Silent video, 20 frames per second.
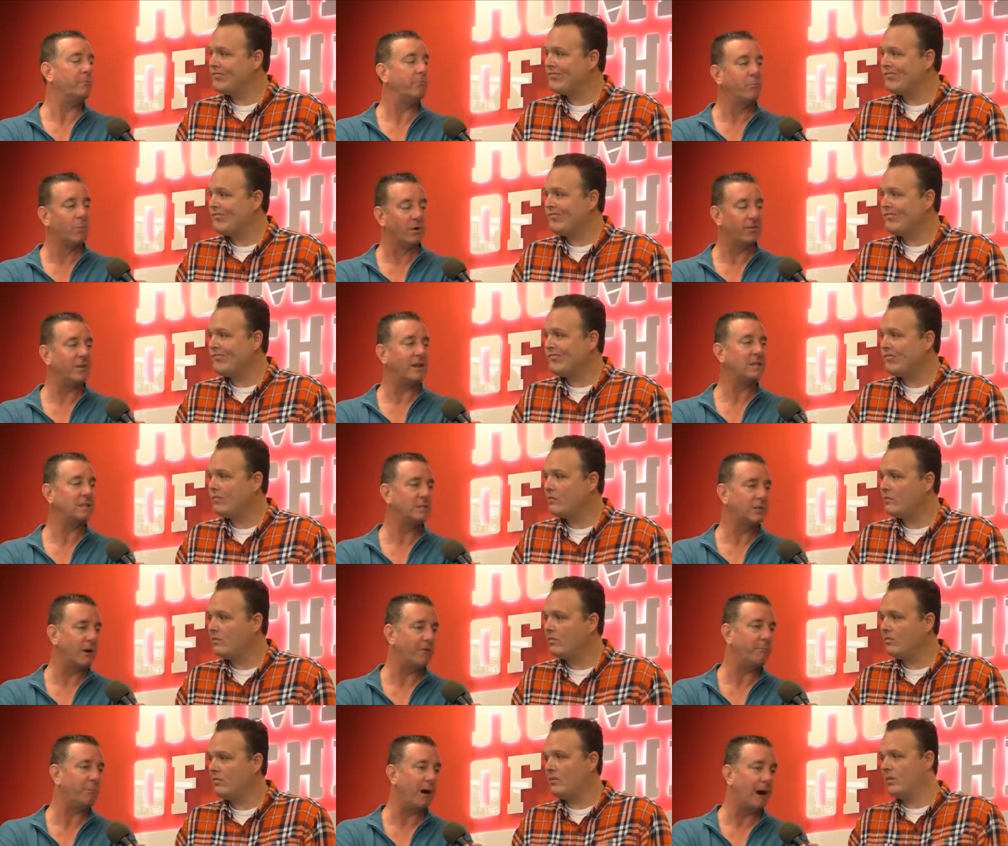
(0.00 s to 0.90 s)
Speaker 1: put that
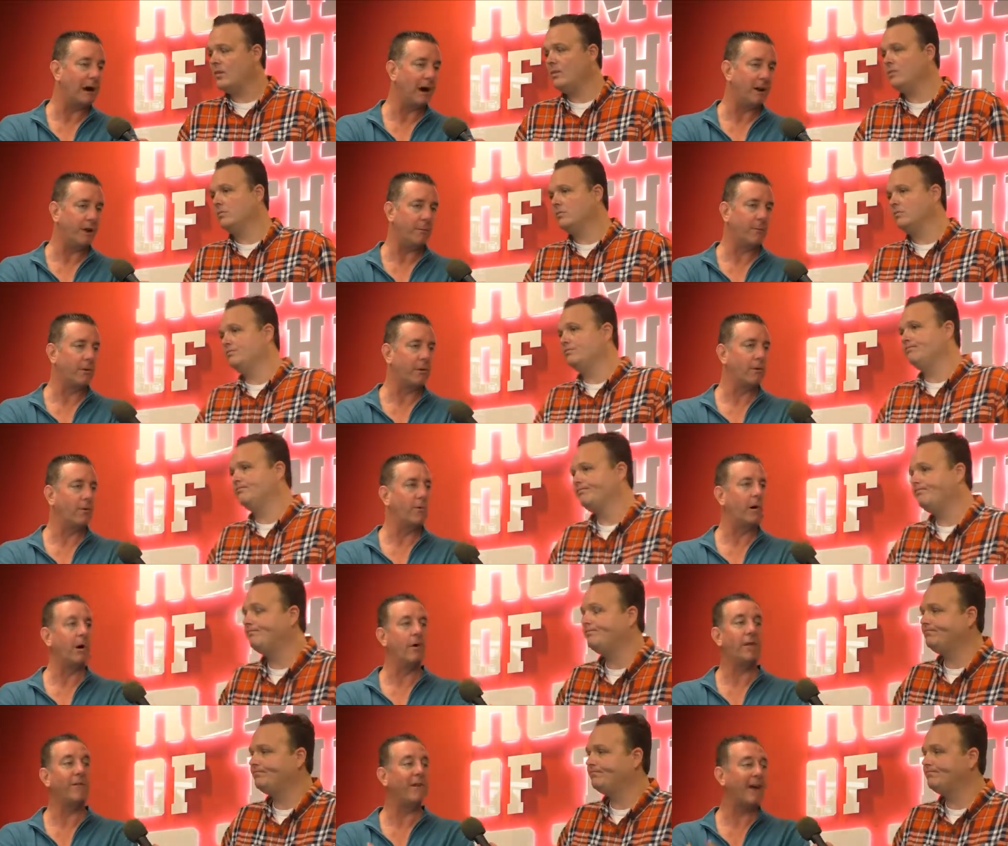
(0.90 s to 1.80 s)
stuff behind them pretty
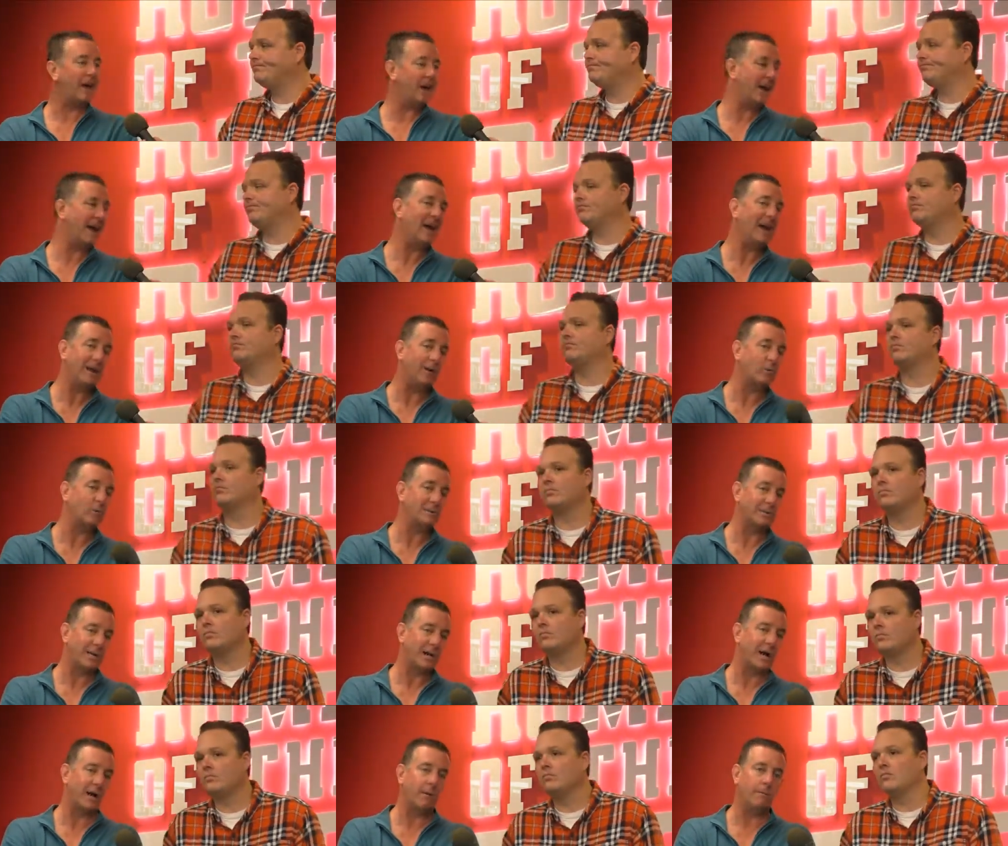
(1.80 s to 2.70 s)
well. They've had adequate
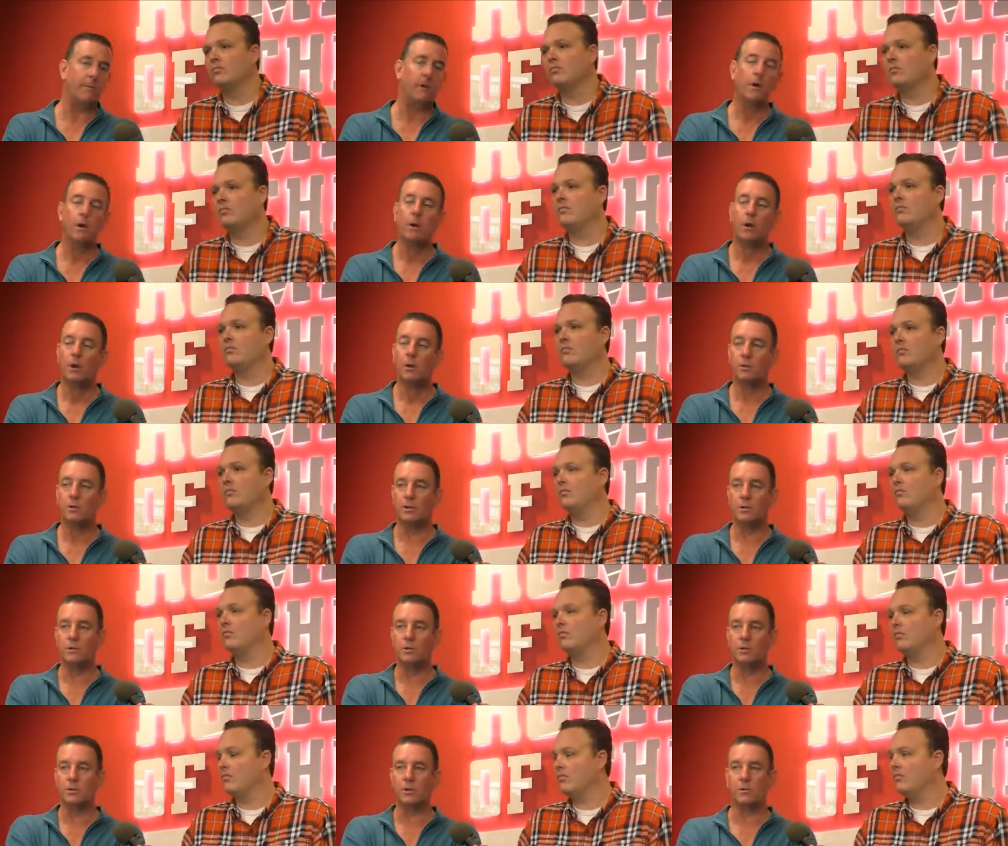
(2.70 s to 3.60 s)
time to
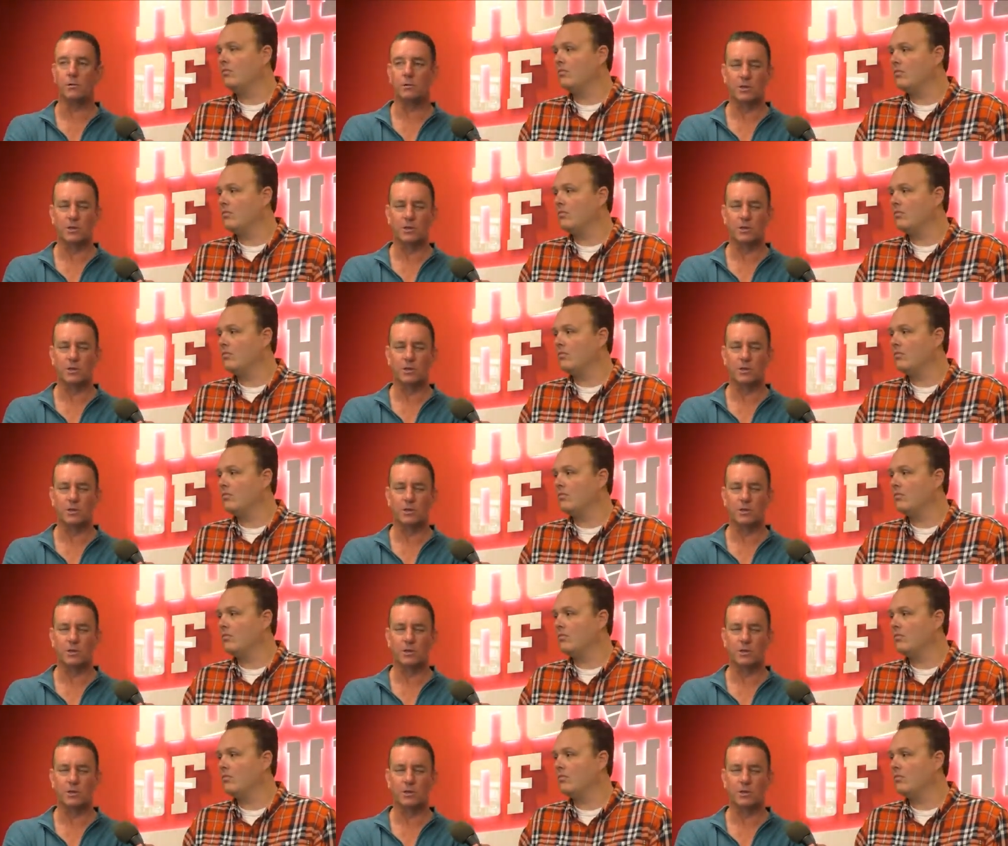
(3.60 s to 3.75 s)
do so.